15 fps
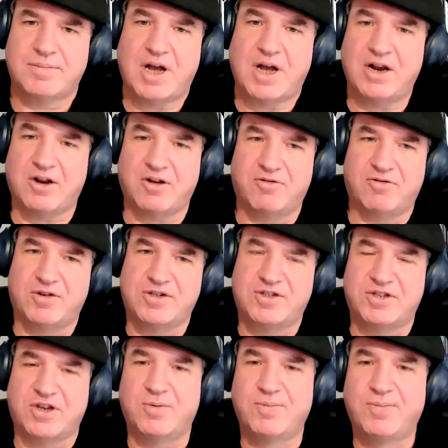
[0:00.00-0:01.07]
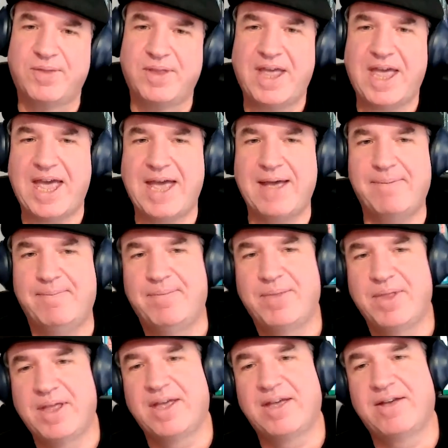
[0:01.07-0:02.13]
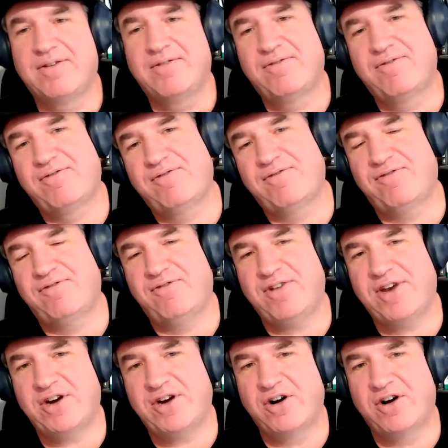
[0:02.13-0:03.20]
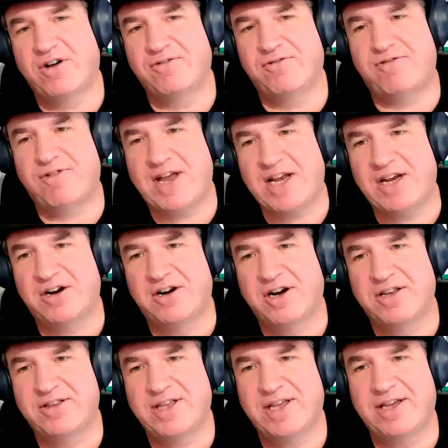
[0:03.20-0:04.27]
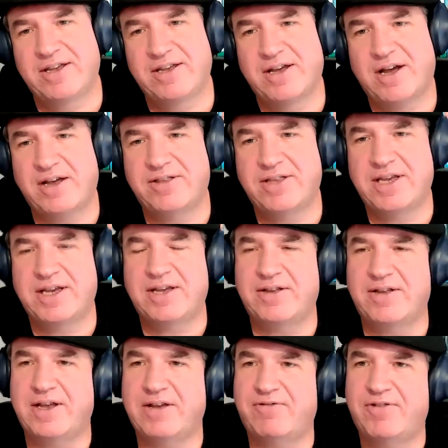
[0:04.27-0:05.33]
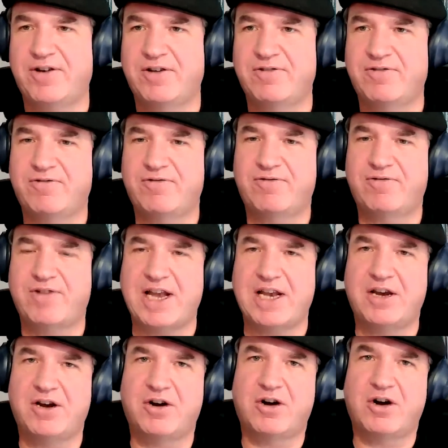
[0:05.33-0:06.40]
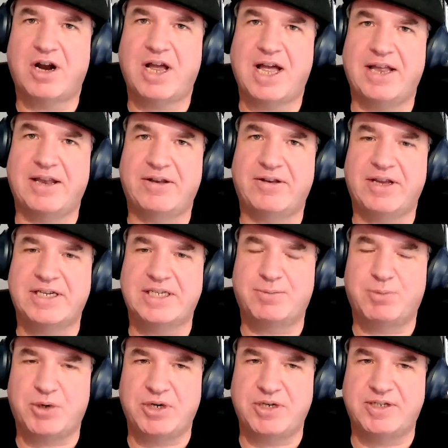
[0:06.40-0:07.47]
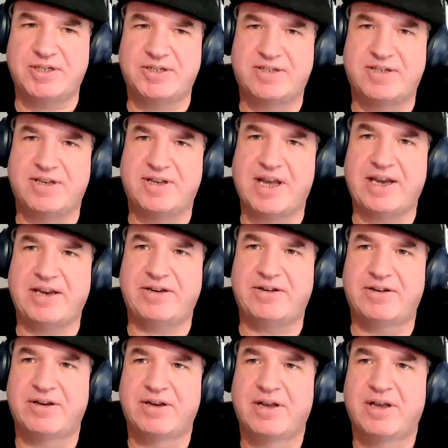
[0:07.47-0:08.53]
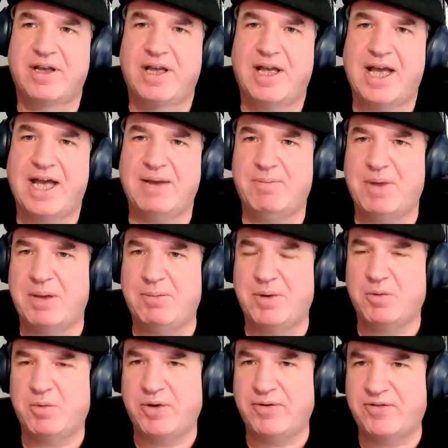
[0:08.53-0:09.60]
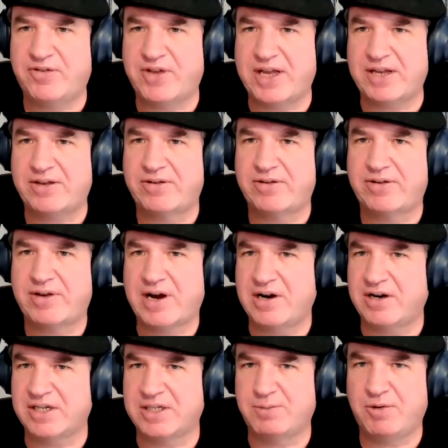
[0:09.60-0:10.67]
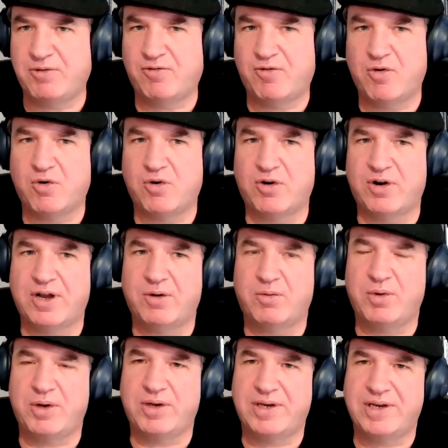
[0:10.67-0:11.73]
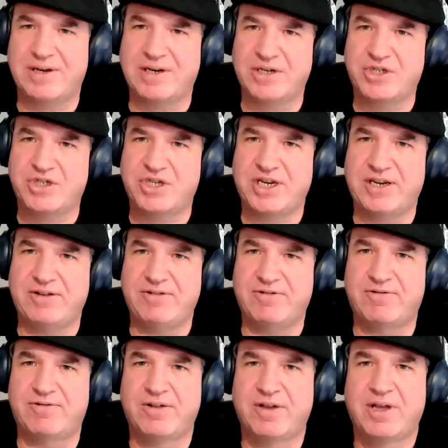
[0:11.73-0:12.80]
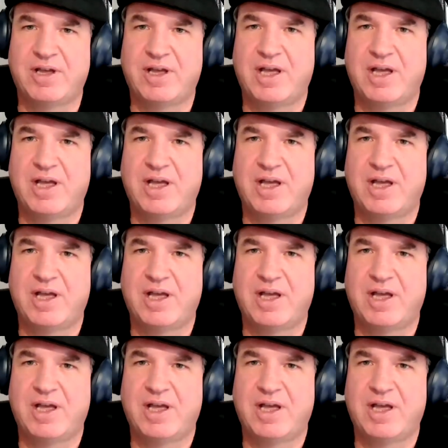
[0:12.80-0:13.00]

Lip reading: I'll go first. So, fear of failure, I think fear of failure and experiences to date, and maybe we've set targets before that we didn't achieve